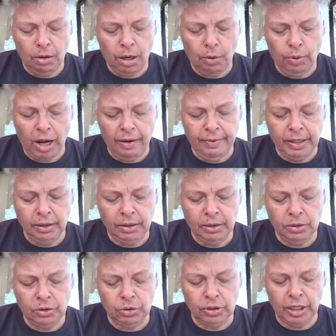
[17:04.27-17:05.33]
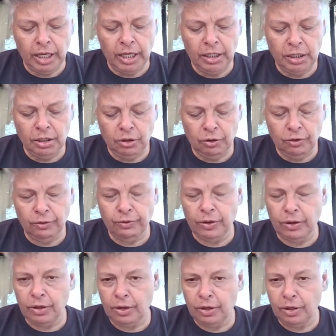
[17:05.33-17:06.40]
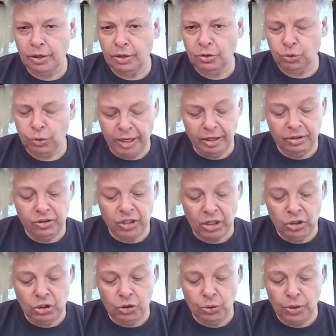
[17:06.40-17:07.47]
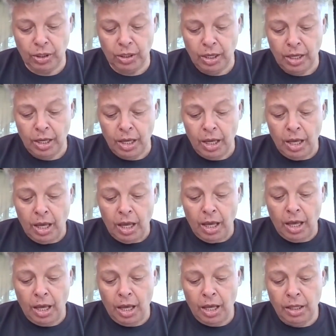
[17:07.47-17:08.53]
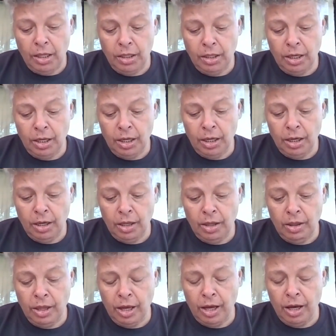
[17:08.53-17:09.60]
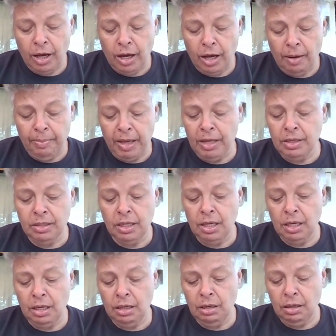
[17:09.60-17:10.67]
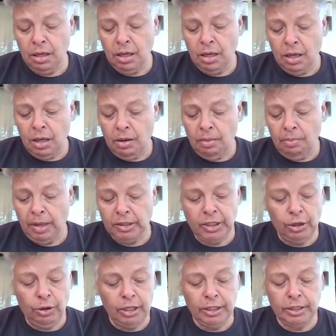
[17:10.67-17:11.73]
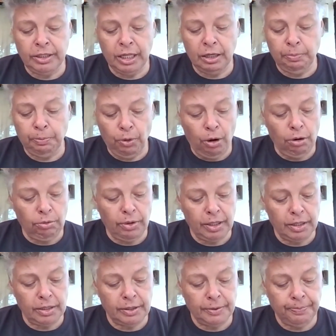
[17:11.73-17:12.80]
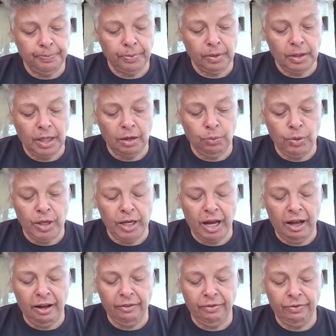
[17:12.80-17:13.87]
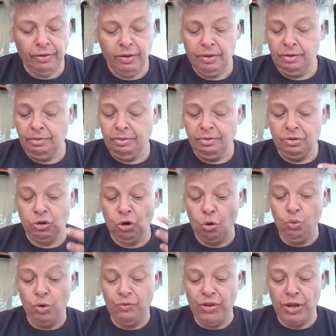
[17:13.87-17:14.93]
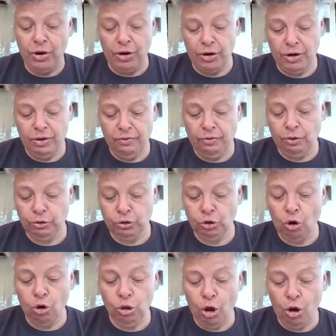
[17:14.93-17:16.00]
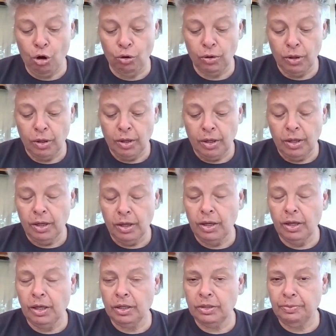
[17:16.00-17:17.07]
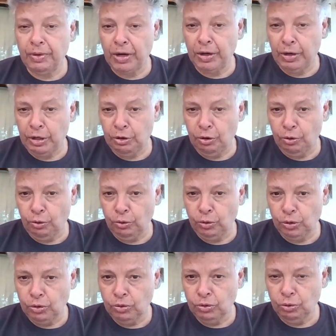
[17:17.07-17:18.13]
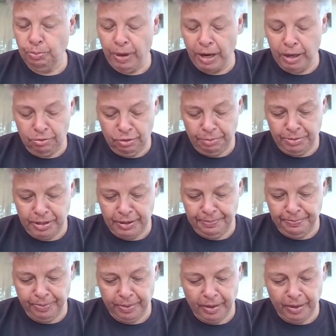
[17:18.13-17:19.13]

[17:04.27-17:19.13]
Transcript: arriving to the end of 20th century, and the amazing materialistic progress that we have so revered for so long is very close to bankruptcy.